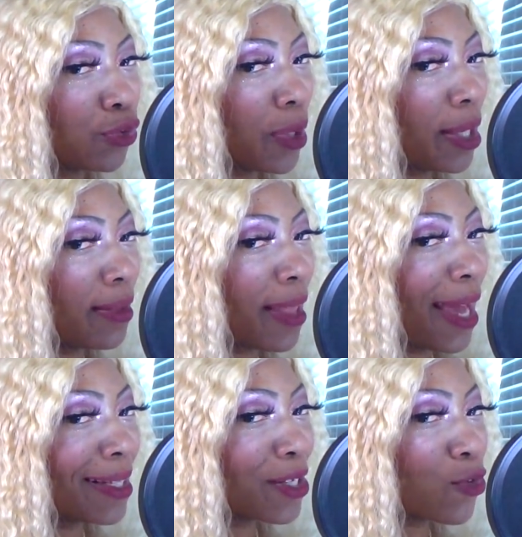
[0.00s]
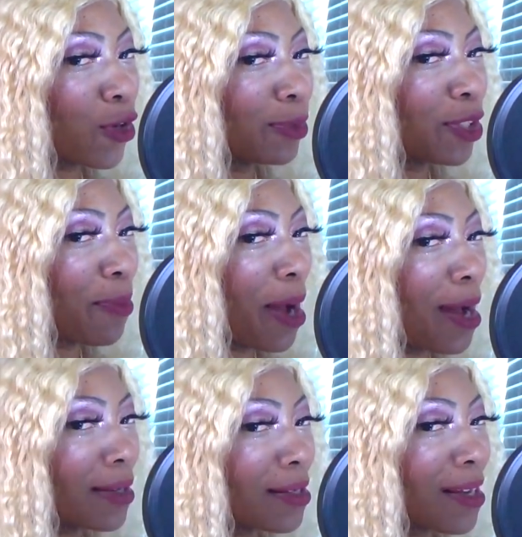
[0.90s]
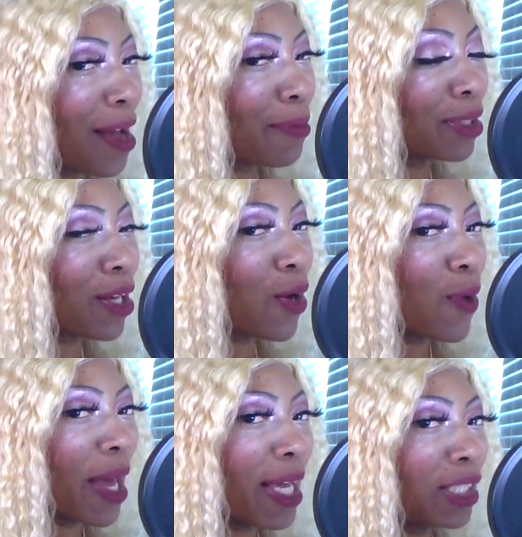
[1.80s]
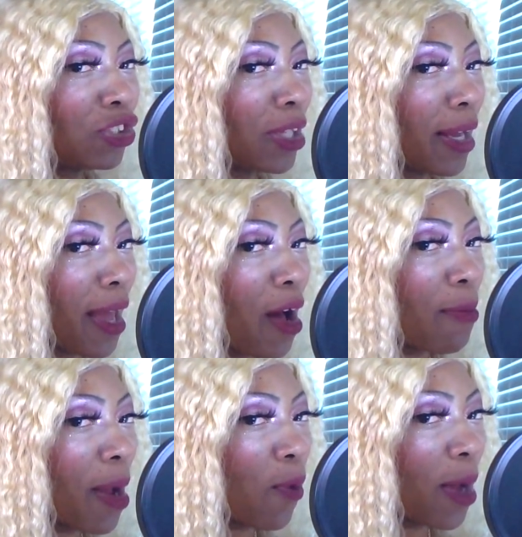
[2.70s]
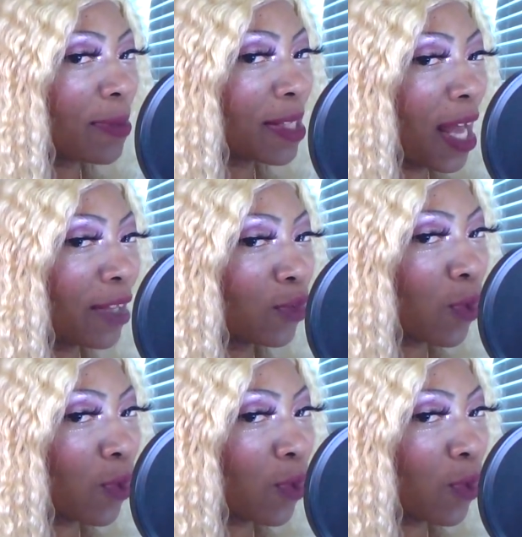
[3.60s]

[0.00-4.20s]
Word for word: you hit that description box down below and check out my website,